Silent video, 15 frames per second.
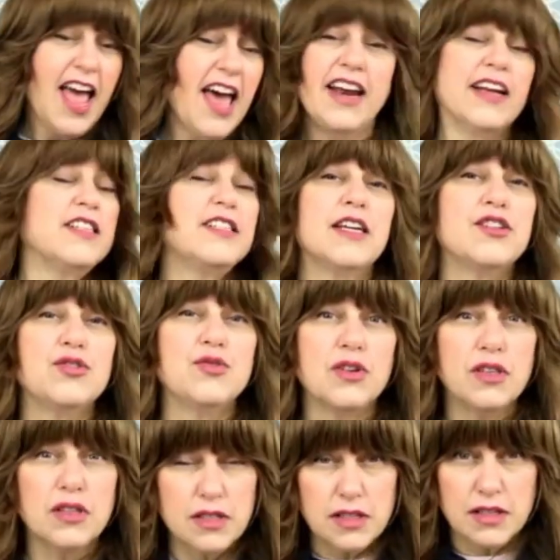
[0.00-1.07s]
and I said to
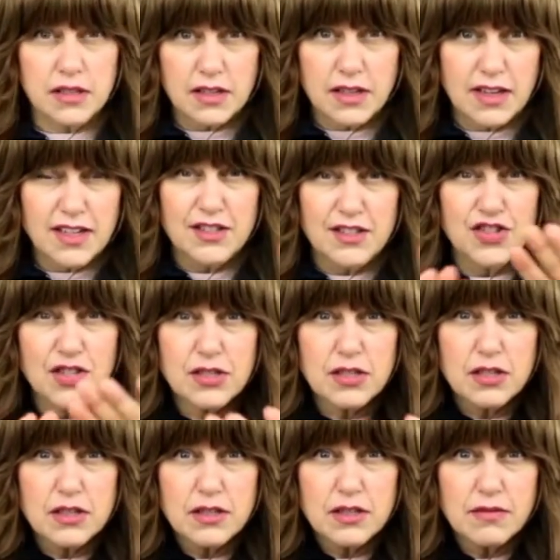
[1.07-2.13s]
her, "Listen,
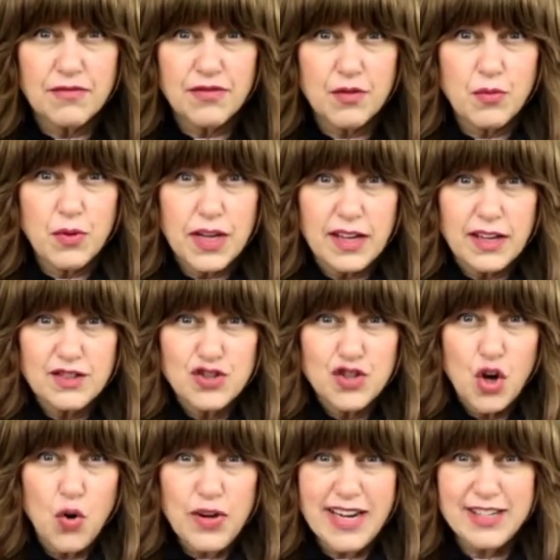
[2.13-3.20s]
just for the week,
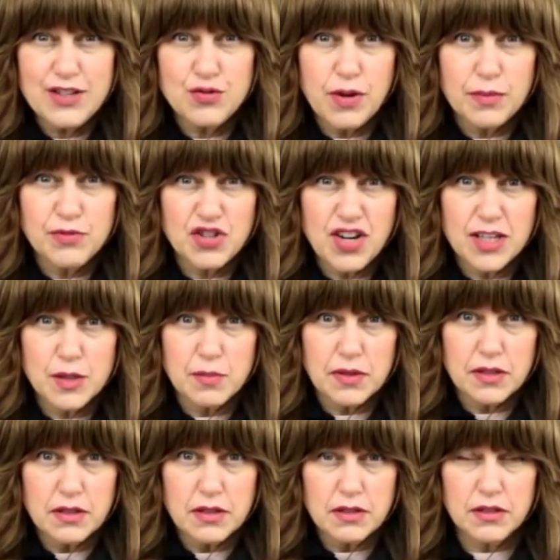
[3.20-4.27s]
don't interrupt your
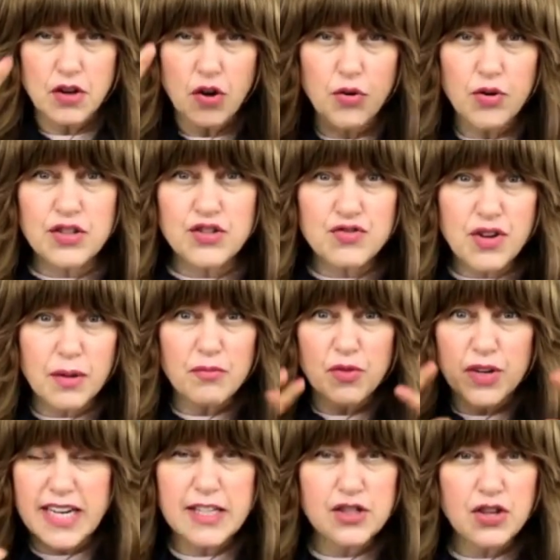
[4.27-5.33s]
husband. Don't interrupt
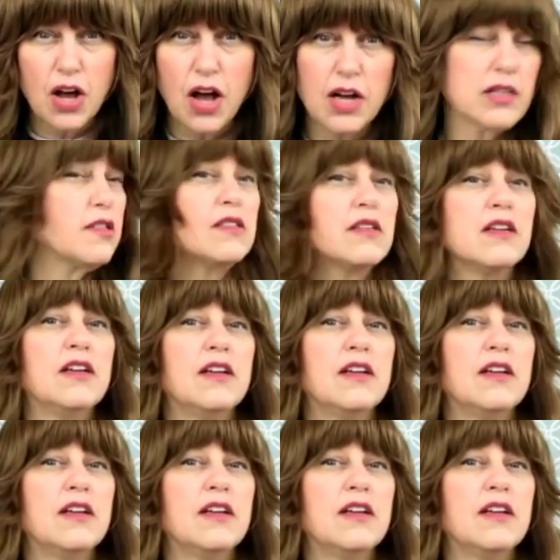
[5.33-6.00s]
when he talks.